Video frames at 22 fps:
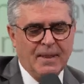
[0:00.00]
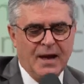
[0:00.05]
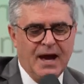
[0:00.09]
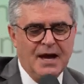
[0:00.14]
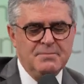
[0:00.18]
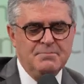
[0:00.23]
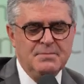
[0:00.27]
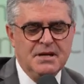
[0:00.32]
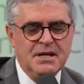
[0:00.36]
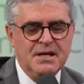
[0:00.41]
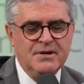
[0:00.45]

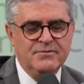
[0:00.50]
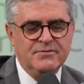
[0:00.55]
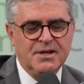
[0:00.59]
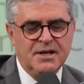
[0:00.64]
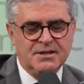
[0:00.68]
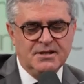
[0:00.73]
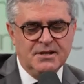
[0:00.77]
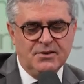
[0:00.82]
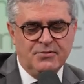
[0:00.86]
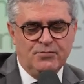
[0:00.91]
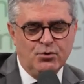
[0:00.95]
I believe
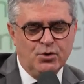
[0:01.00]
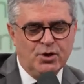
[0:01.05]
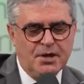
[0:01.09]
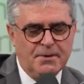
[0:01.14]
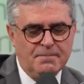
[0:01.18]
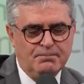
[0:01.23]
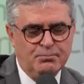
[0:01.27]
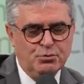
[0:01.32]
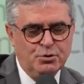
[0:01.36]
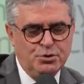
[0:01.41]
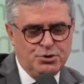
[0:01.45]
that if we
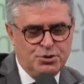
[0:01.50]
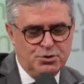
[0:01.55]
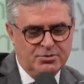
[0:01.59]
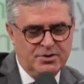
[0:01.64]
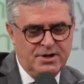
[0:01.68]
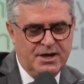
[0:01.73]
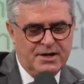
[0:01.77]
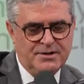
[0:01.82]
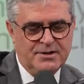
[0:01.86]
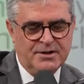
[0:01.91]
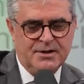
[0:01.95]
can put
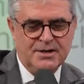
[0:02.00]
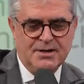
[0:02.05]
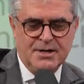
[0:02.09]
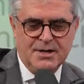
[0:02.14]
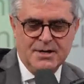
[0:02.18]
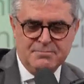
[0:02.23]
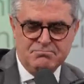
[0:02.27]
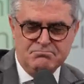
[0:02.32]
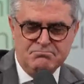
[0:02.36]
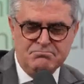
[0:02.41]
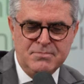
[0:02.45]
together
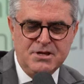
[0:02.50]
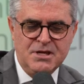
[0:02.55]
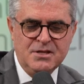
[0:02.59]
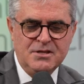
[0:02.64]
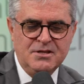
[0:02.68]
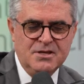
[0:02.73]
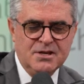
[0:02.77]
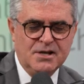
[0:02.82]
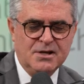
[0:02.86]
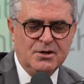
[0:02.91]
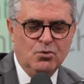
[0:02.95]

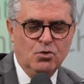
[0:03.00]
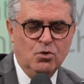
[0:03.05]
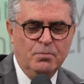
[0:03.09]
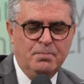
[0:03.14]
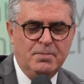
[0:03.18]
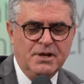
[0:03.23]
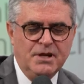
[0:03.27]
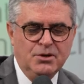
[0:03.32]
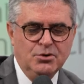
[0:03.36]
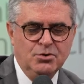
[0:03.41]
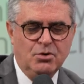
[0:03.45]
media
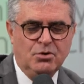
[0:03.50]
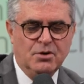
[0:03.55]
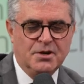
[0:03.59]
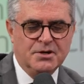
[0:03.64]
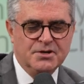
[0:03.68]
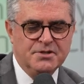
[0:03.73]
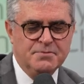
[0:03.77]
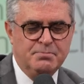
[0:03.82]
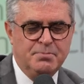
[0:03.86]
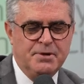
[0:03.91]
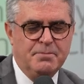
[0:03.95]
opening
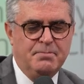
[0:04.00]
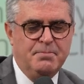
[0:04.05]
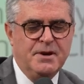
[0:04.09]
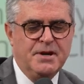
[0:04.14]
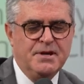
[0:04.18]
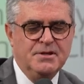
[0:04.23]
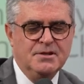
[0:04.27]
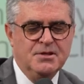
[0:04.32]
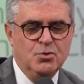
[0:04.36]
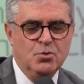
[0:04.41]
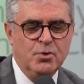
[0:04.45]
doors,
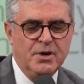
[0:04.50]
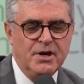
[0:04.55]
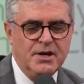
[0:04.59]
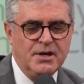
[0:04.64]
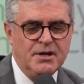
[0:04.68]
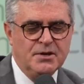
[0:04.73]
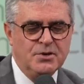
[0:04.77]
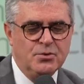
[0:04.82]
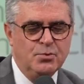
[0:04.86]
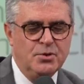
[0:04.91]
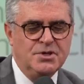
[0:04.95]
preparing the
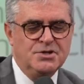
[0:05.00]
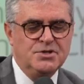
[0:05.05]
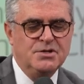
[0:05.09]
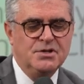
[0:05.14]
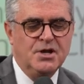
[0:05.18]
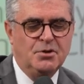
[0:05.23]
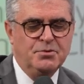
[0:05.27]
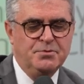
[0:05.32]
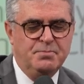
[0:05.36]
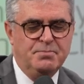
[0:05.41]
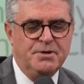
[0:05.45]
way,
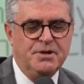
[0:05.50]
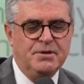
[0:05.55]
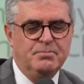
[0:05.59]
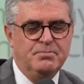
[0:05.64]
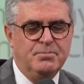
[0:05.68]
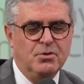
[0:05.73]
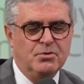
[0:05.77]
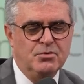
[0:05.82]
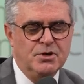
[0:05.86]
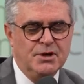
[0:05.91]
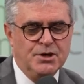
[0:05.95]
reaching out
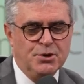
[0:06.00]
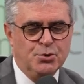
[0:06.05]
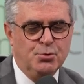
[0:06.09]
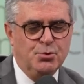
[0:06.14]
people,